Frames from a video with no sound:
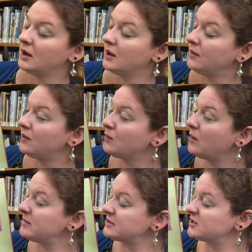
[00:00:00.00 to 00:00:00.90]
The
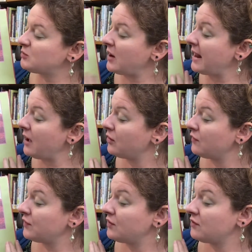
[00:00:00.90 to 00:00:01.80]
women spread out over
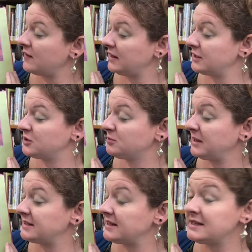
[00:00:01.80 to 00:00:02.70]
their village,
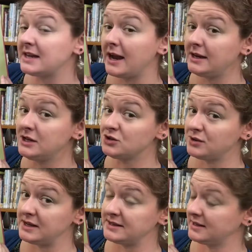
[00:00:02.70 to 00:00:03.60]
planting tiny
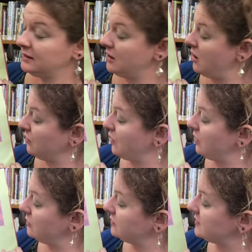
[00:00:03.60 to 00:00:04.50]
trees in long
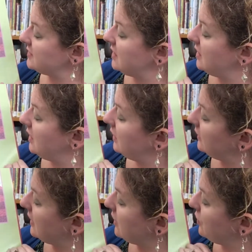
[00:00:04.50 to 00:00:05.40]
rows,
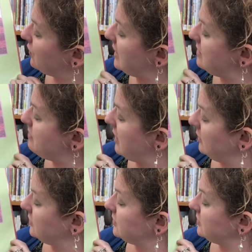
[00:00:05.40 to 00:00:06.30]
like a green
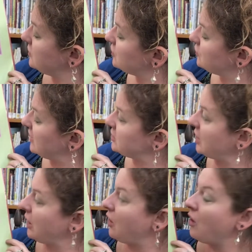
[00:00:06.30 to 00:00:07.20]
belt
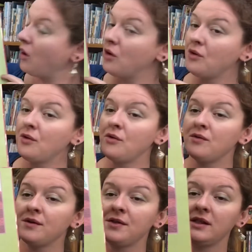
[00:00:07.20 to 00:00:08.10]
stretching
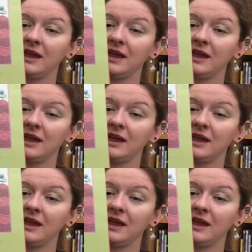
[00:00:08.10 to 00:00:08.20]
over the land.